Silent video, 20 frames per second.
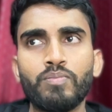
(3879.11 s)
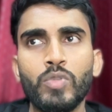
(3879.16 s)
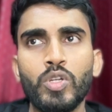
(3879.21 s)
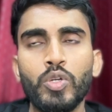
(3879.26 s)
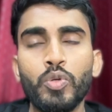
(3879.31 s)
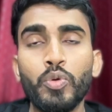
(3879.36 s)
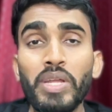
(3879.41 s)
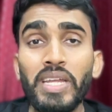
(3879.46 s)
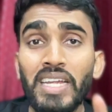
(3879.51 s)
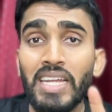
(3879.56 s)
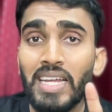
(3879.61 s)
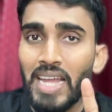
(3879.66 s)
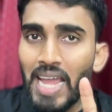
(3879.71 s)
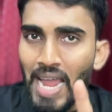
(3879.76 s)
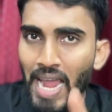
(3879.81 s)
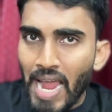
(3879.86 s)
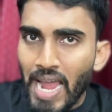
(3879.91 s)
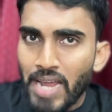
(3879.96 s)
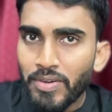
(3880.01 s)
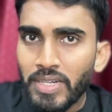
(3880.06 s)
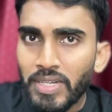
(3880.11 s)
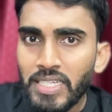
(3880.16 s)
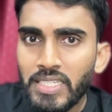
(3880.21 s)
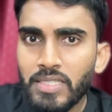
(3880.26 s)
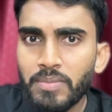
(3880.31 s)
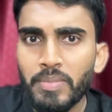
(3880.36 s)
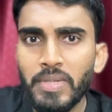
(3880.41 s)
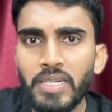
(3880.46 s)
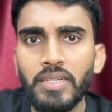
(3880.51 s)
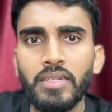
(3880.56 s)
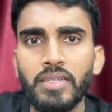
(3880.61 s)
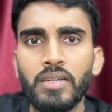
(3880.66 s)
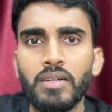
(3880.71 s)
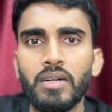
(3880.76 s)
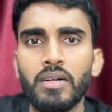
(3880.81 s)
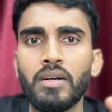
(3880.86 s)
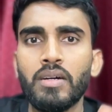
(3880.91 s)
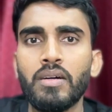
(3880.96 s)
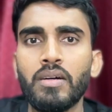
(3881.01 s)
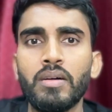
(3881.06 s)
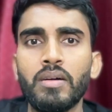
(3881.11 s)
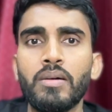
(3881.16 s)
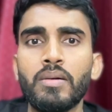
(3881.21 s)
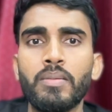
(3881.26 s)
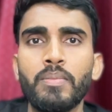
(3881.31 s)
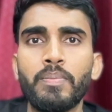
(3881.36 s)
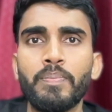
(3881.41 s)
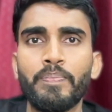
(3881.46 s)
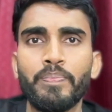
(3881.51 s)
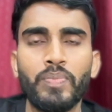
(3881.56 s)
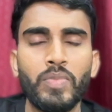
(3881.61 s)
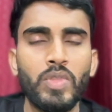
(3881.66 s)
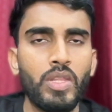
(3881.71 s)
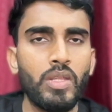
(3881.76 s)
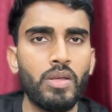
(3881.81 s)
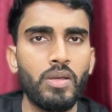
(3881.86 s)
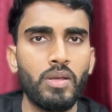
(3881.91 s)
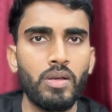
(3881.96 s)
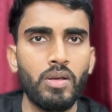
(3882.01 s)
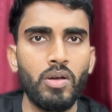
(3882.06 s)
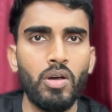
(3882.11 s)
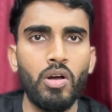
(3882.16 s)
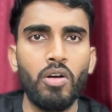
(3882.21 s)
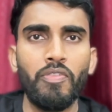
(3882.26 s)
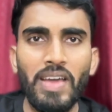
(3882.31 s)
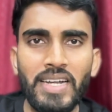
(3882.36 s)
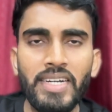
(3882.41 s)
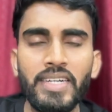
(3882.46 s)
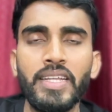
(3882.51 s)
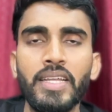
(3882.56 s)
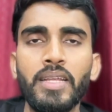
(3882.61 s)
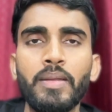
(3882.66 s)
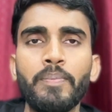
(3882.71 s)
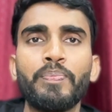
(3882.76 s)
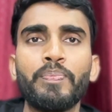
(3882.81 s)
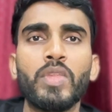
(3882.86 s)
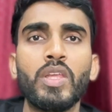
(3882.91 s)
doing advertisement of anything,